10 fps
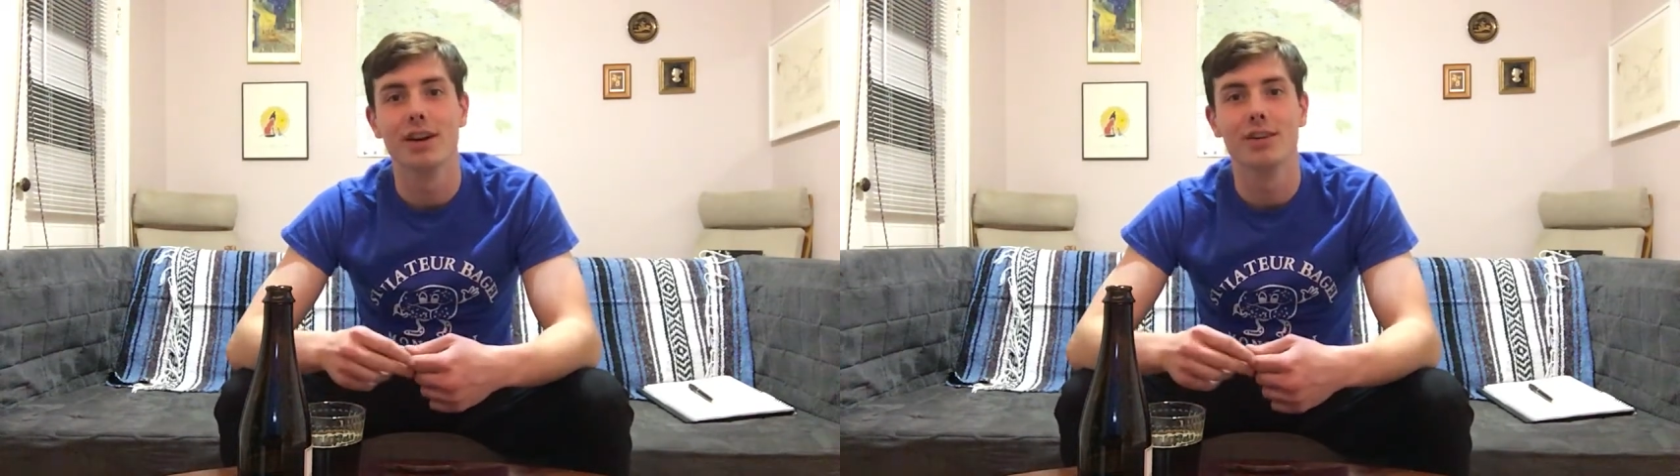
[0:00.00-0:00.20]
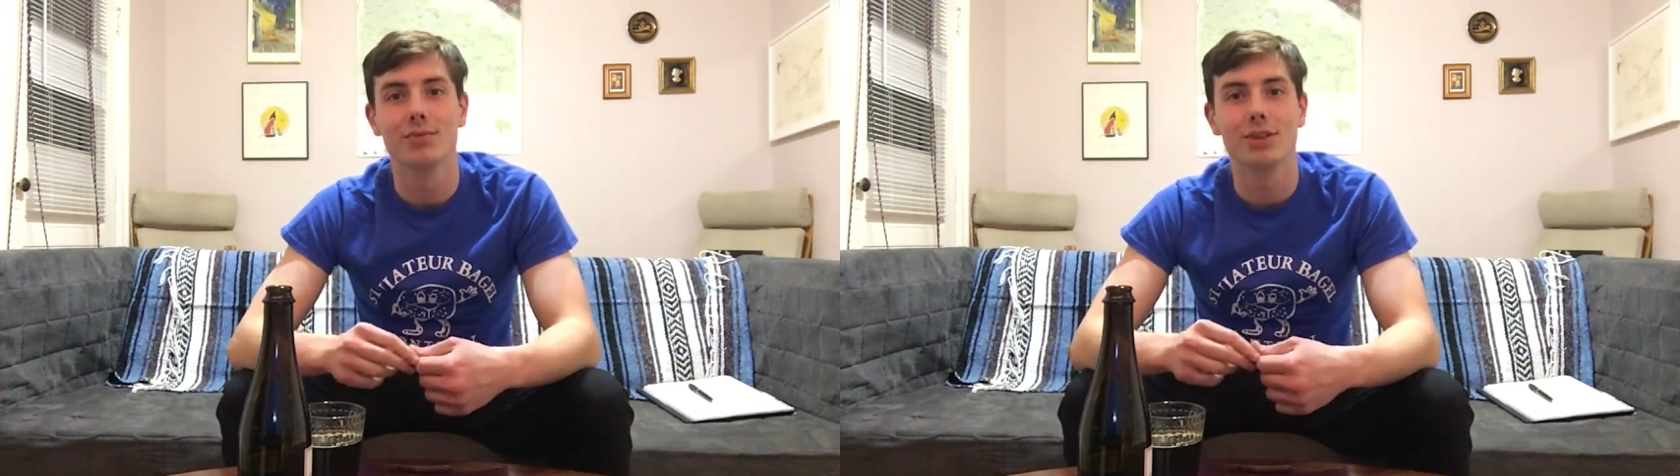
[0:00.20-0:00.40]

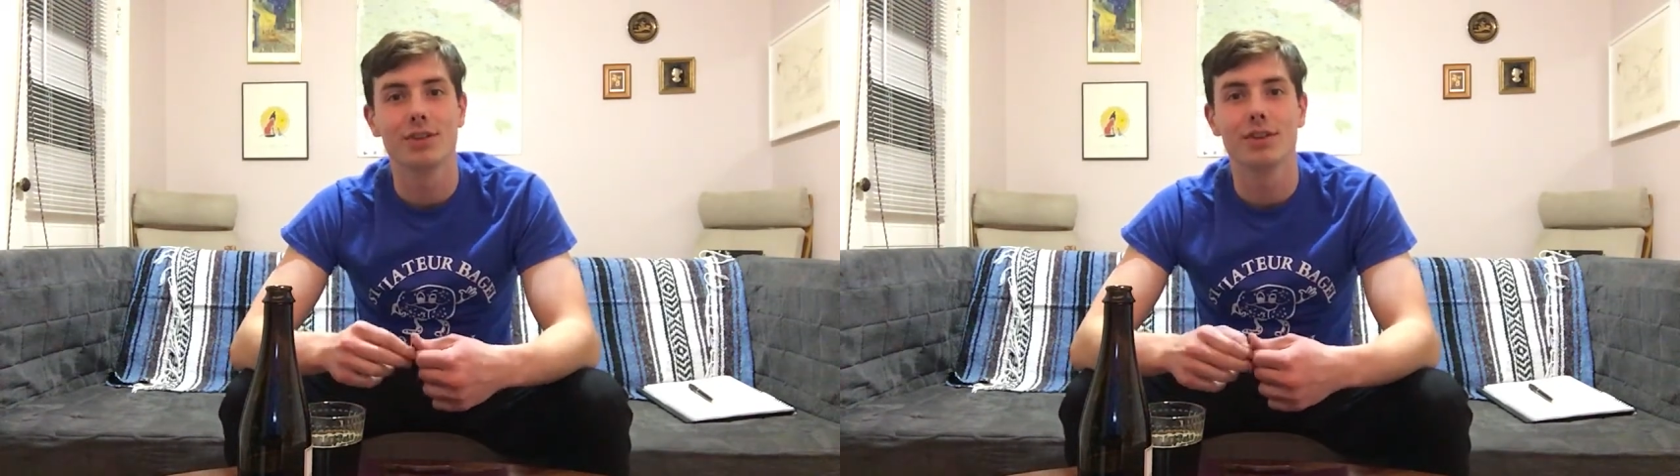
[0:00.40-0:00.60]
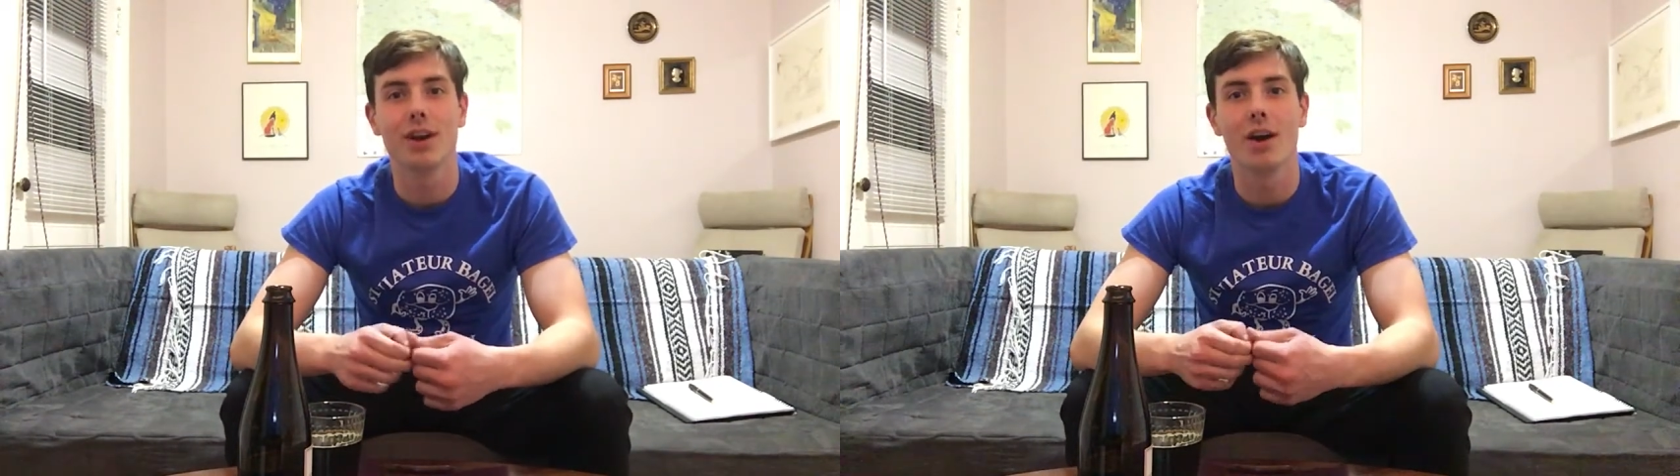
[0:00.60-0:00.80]
have when you
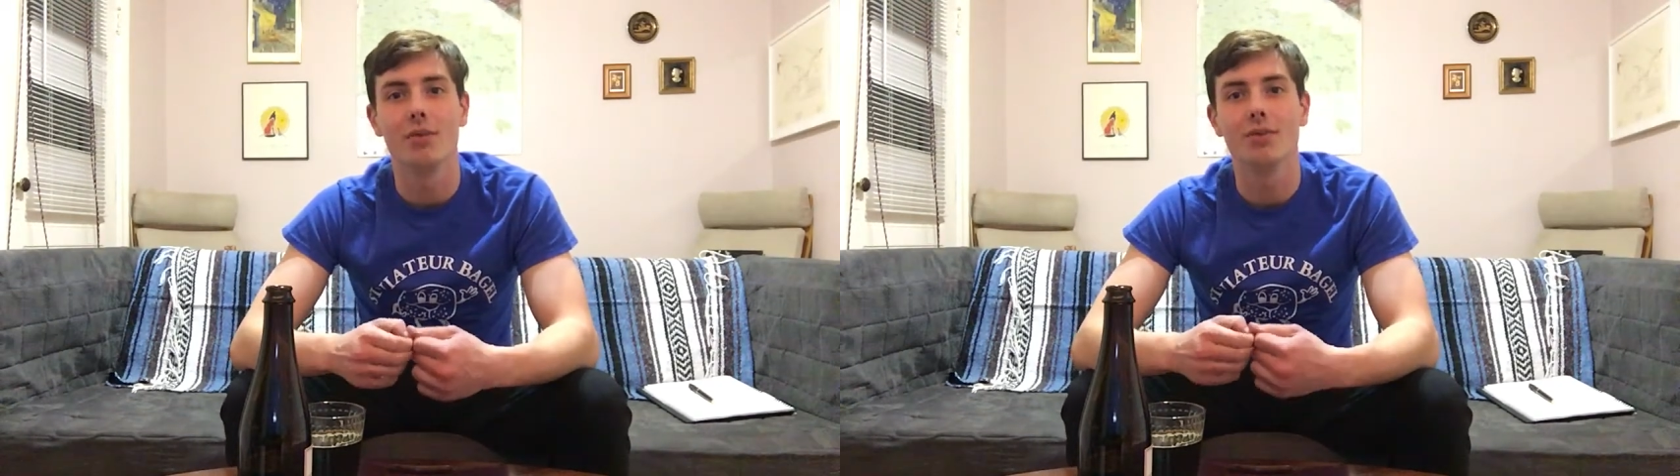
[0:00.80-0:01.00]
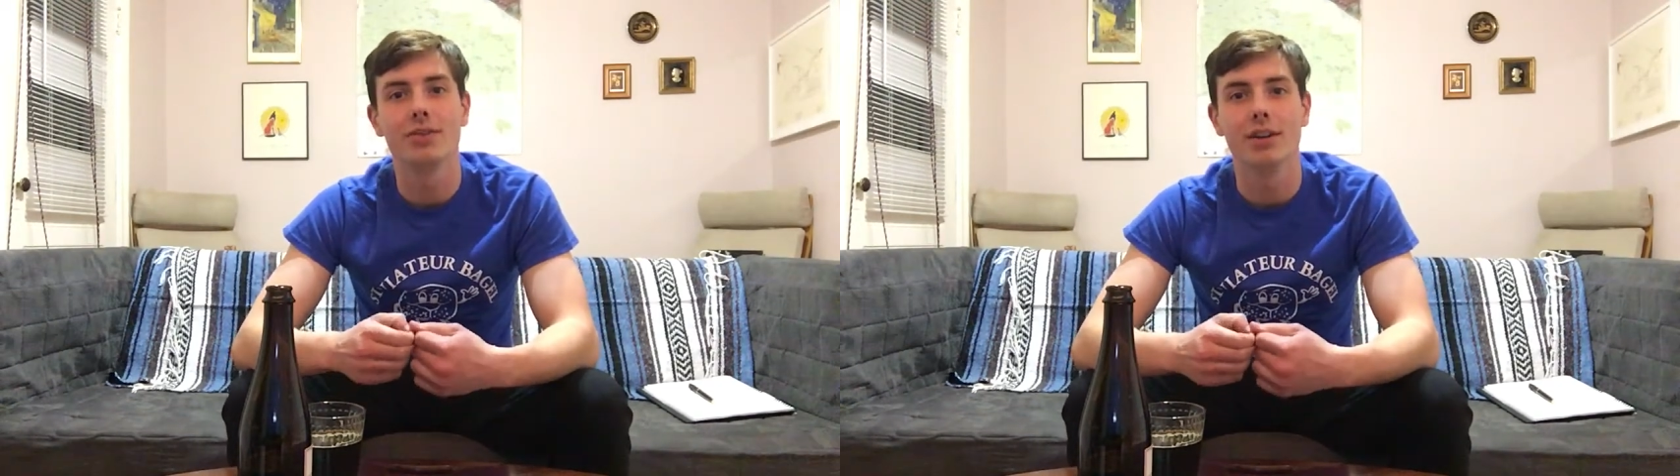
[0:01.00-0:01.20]
sit
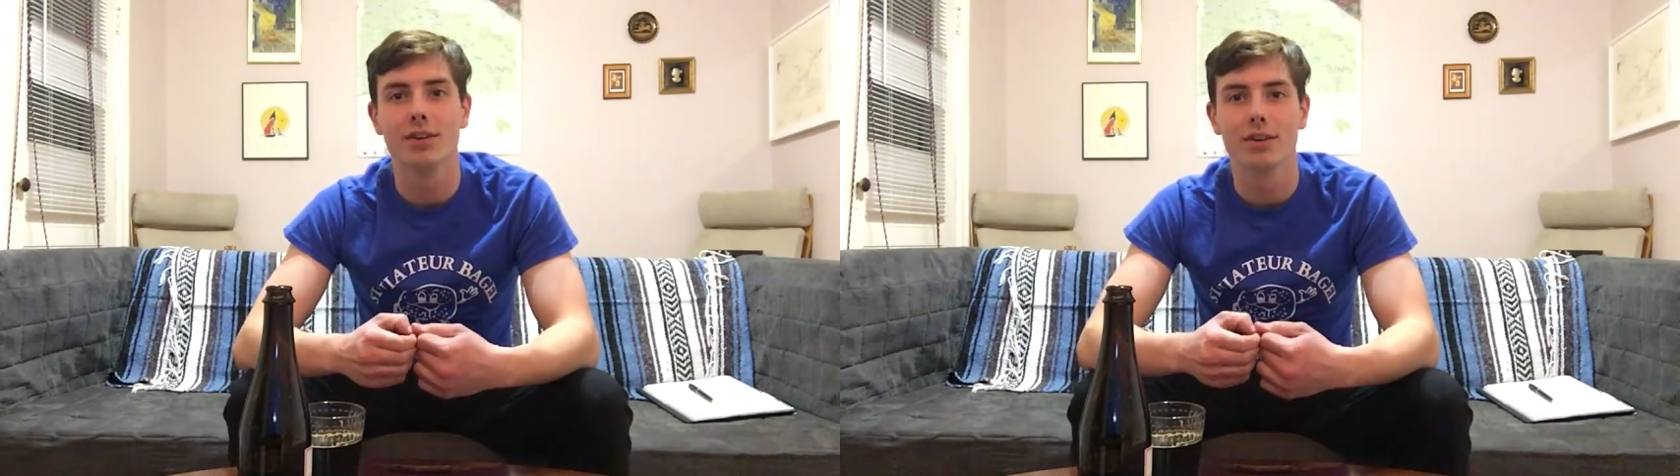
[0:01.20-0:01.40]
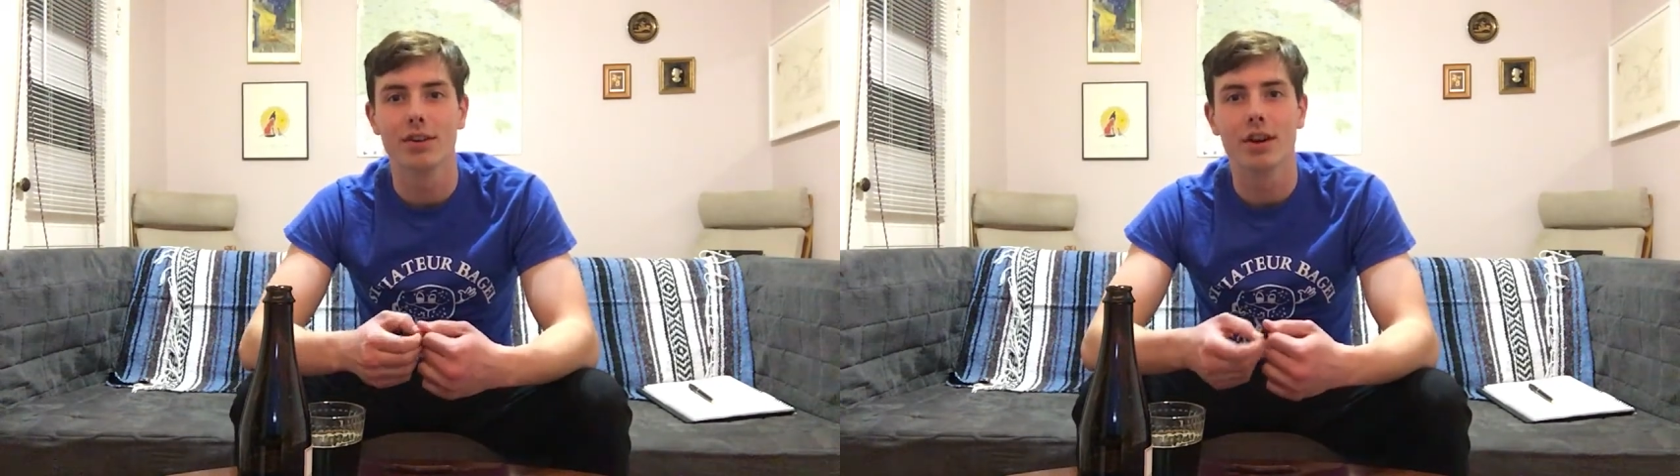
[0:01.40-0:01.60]
down with
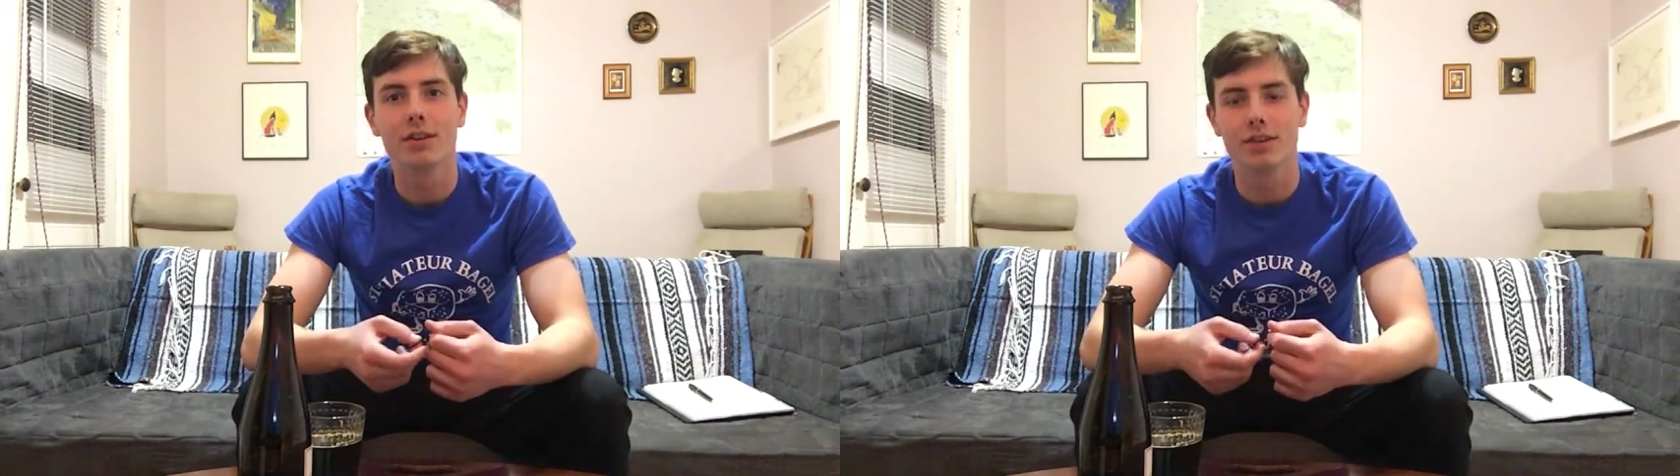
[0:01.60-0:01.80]
dinner,